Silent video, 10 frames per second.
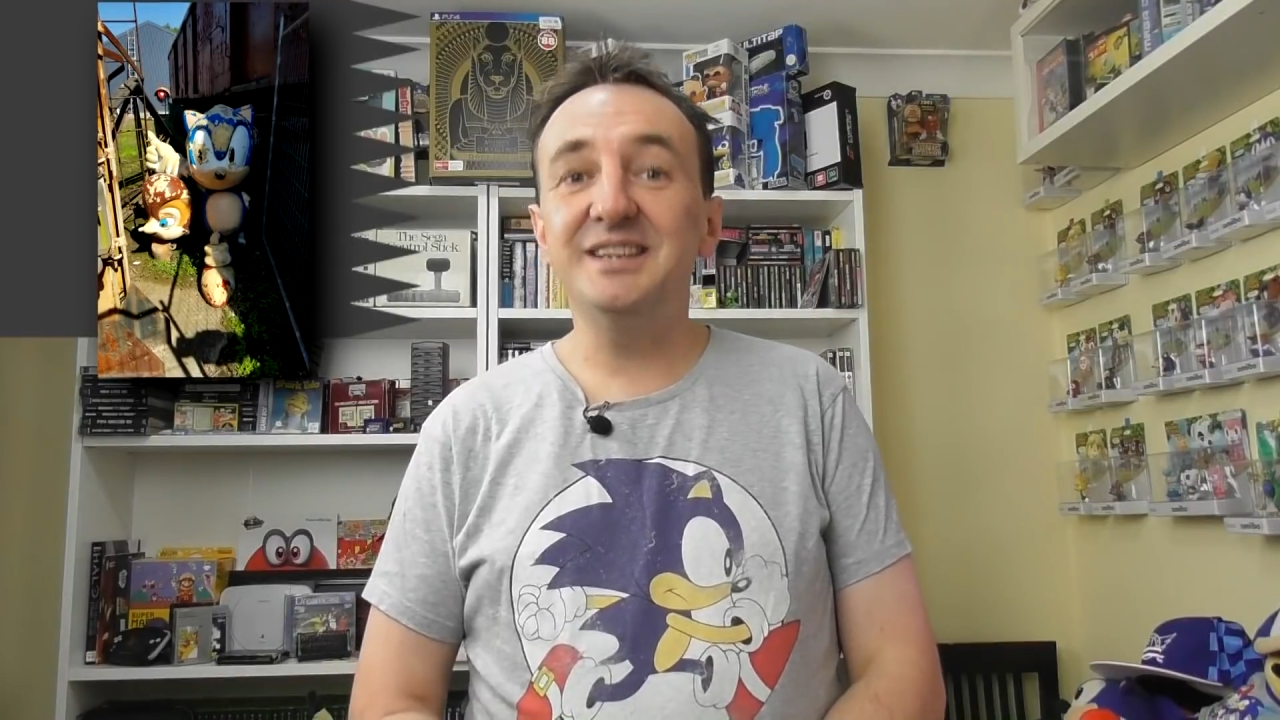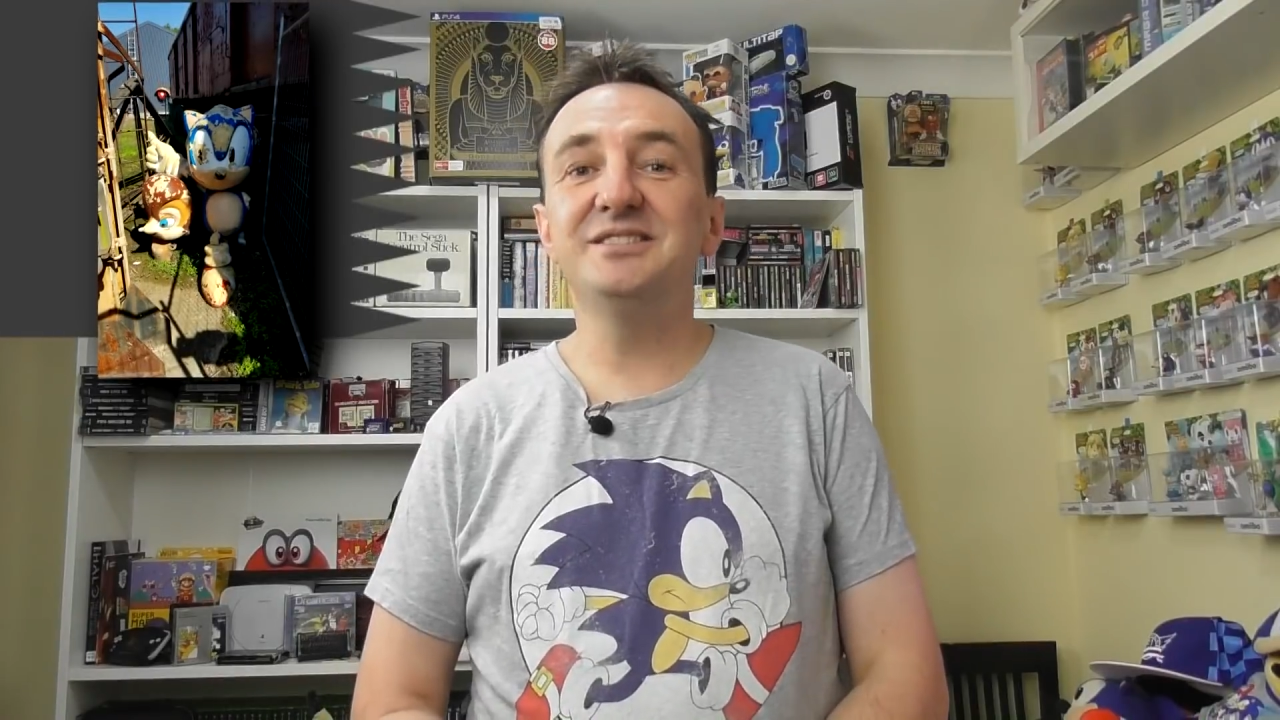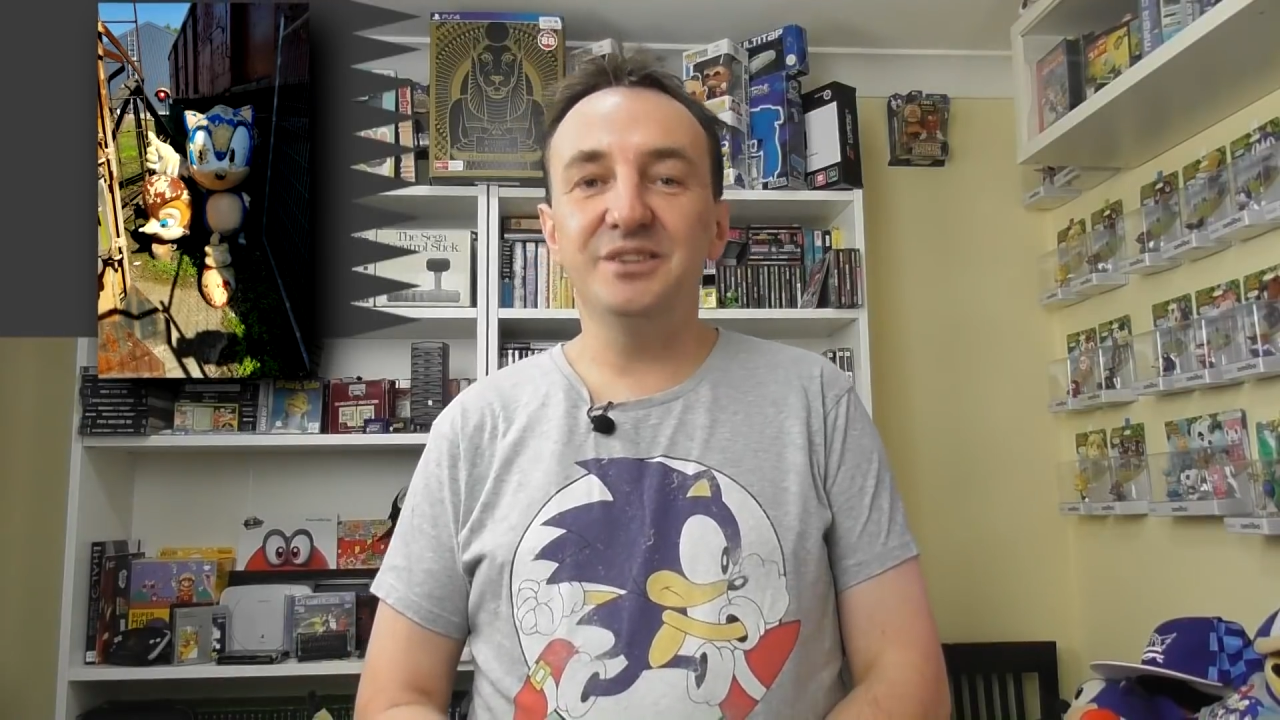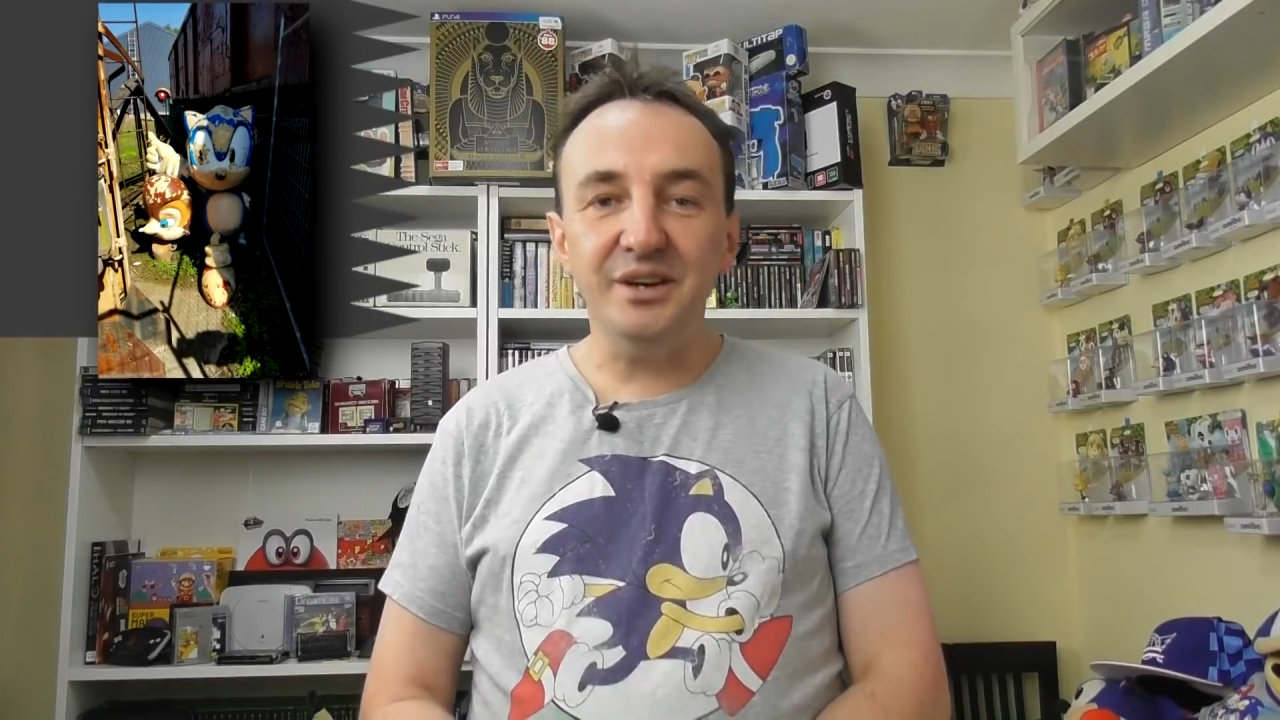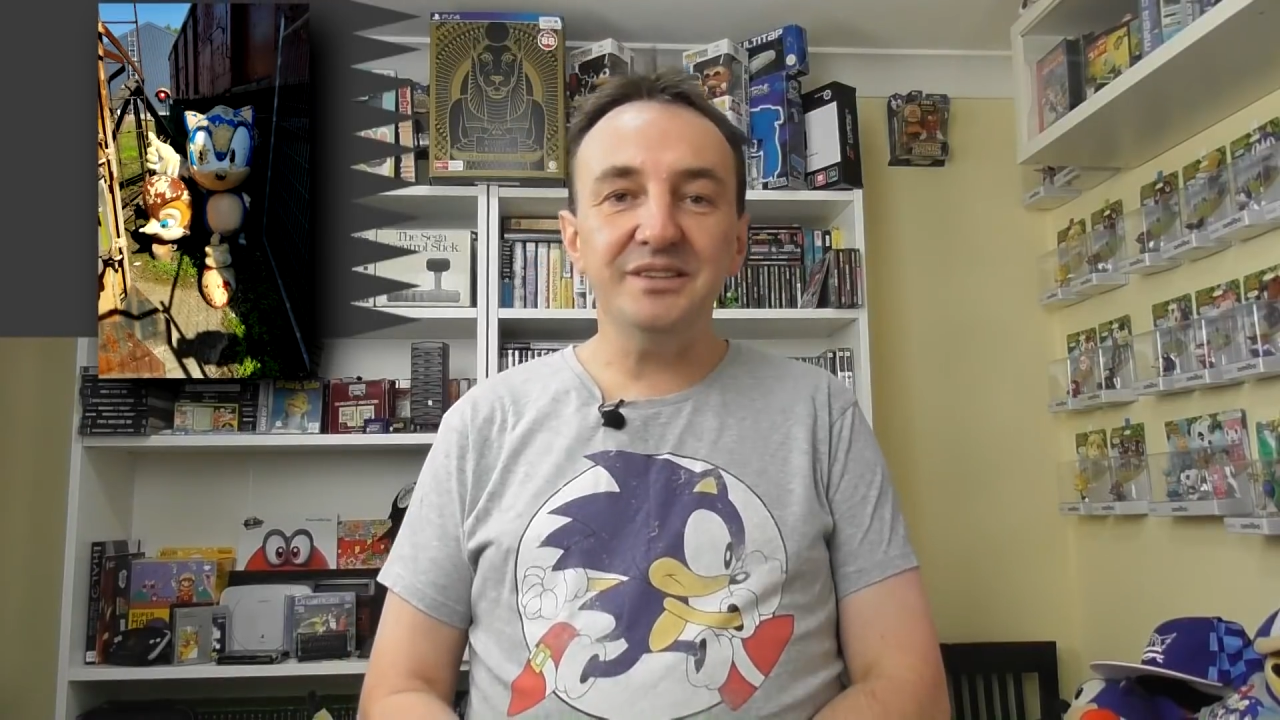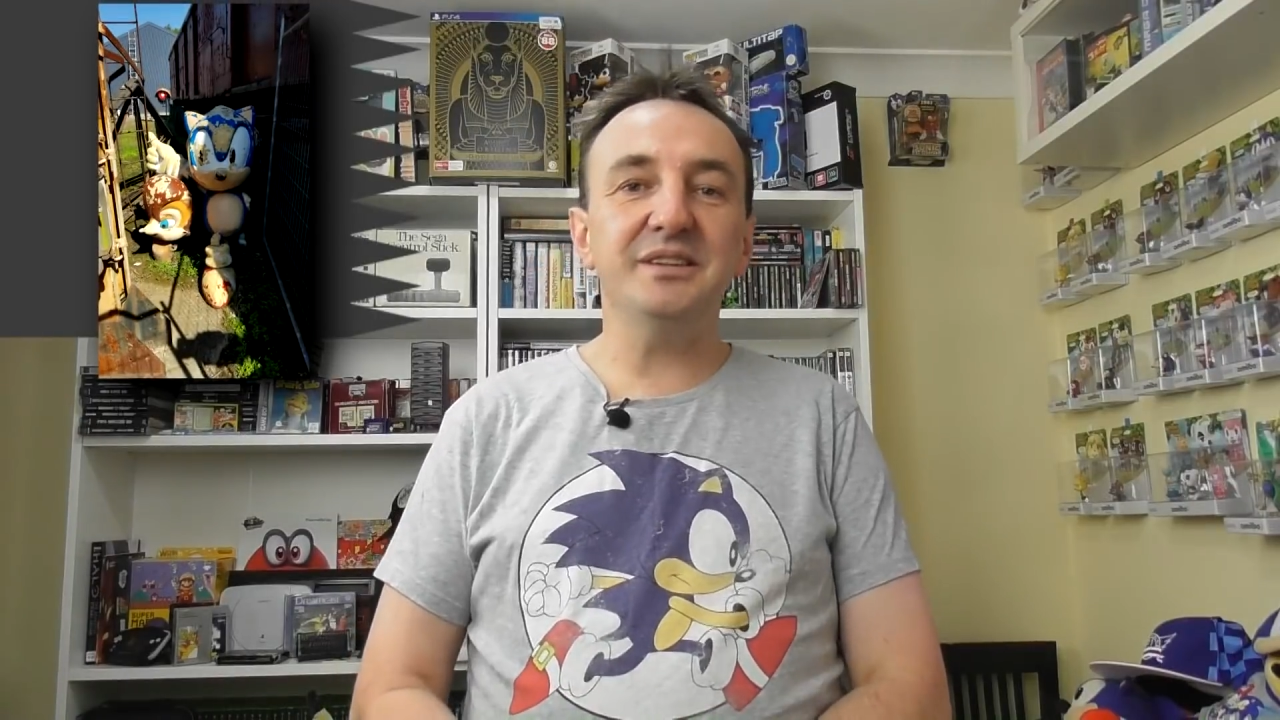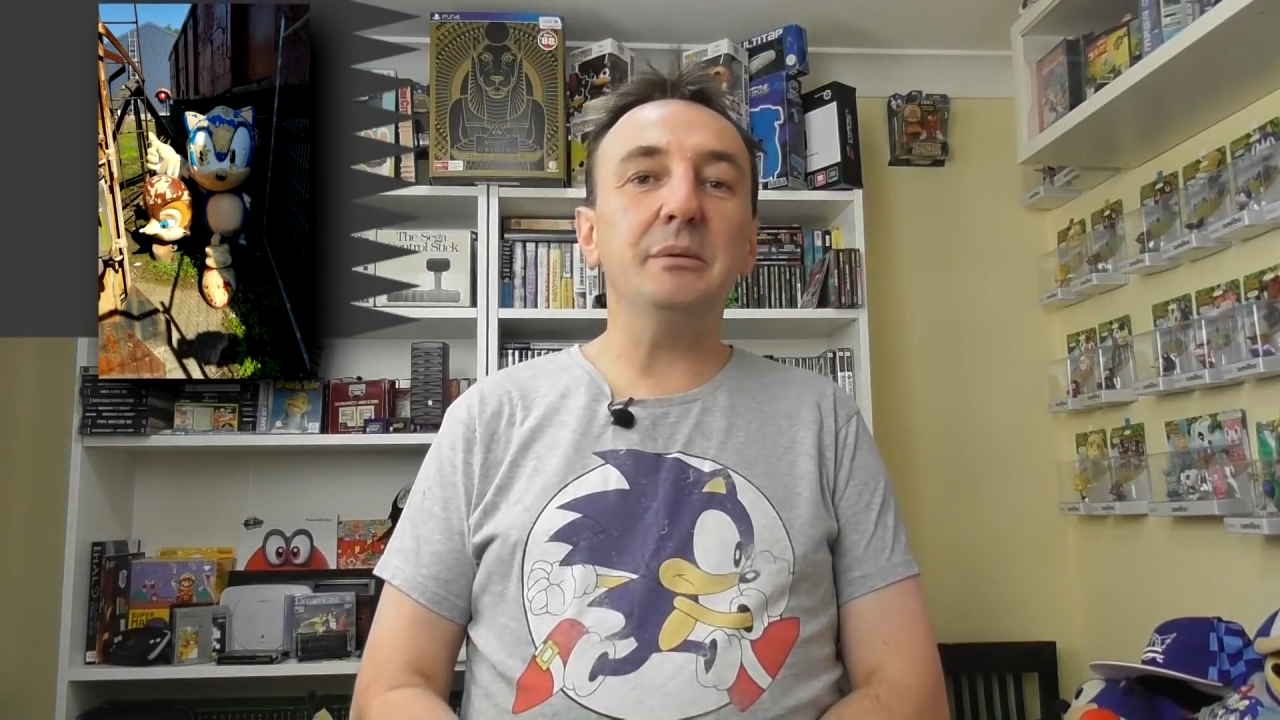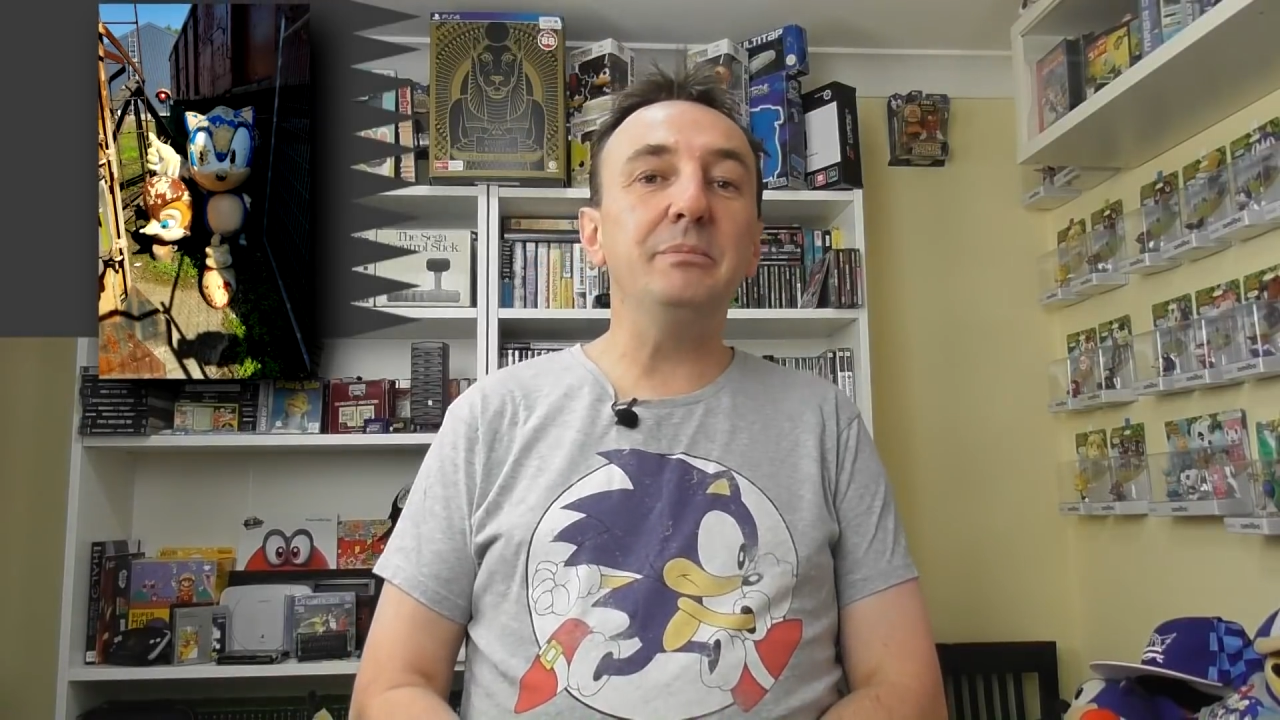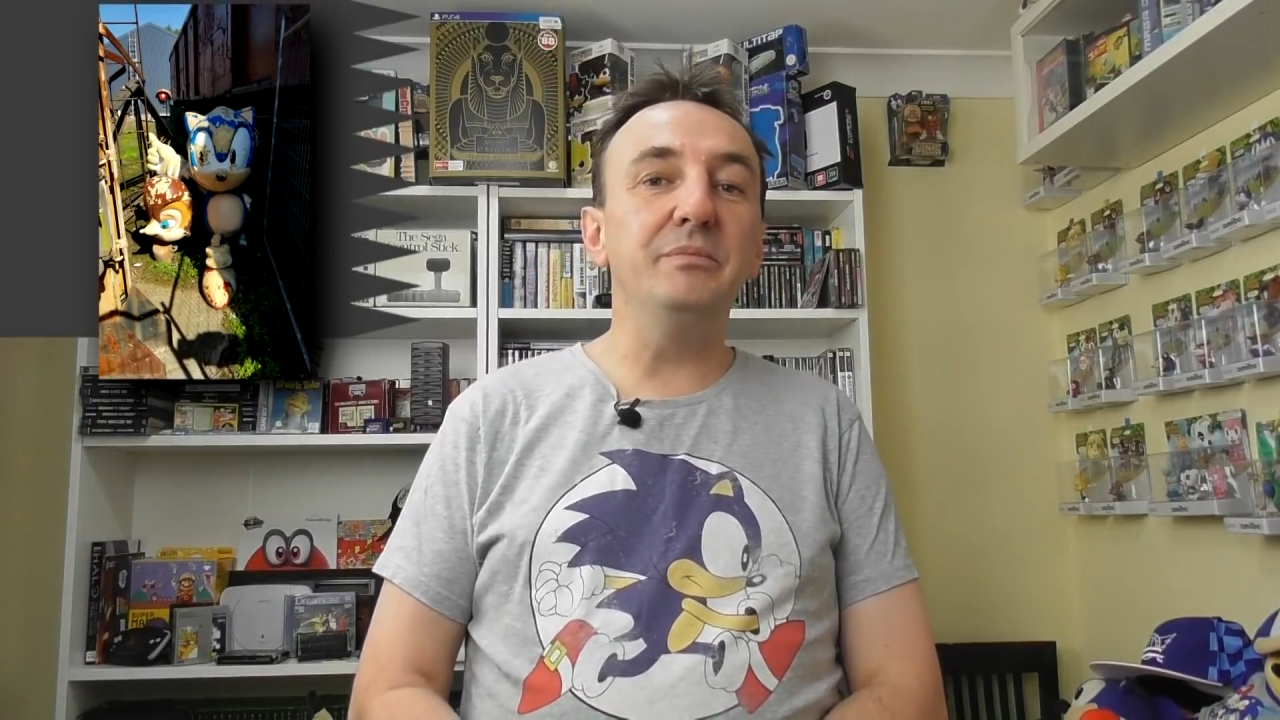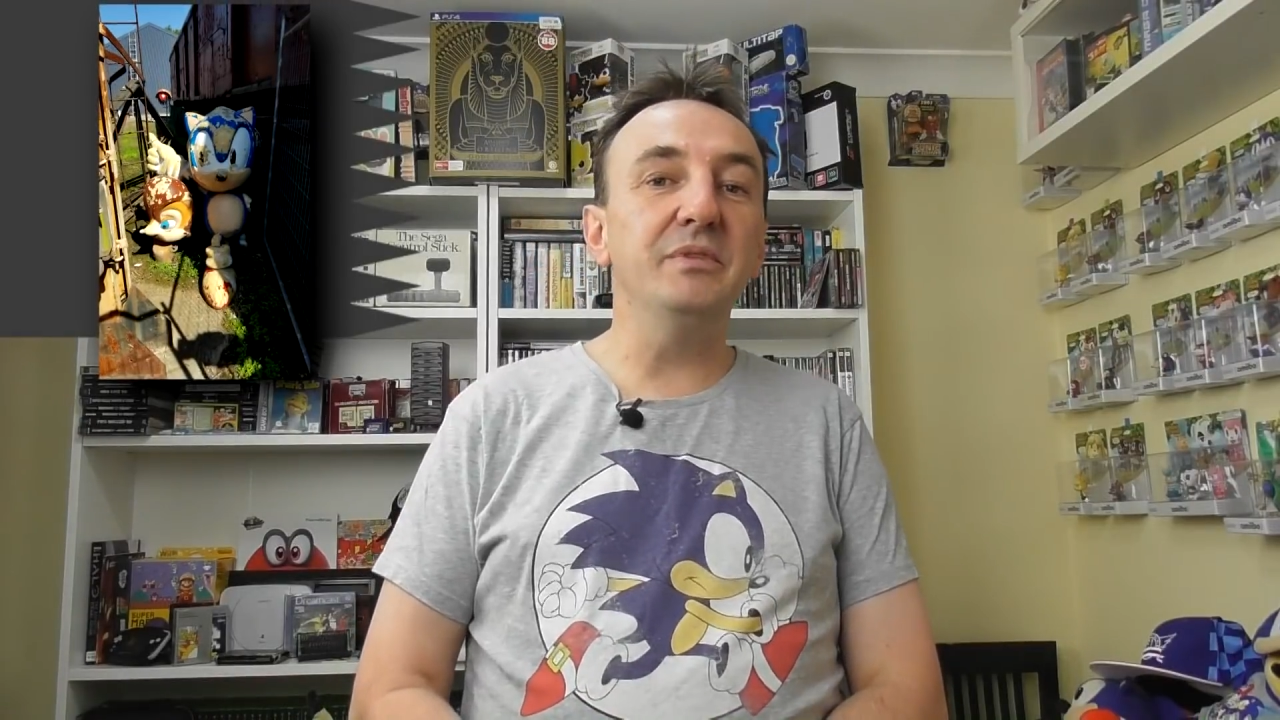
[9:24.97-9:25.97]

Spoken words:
is not the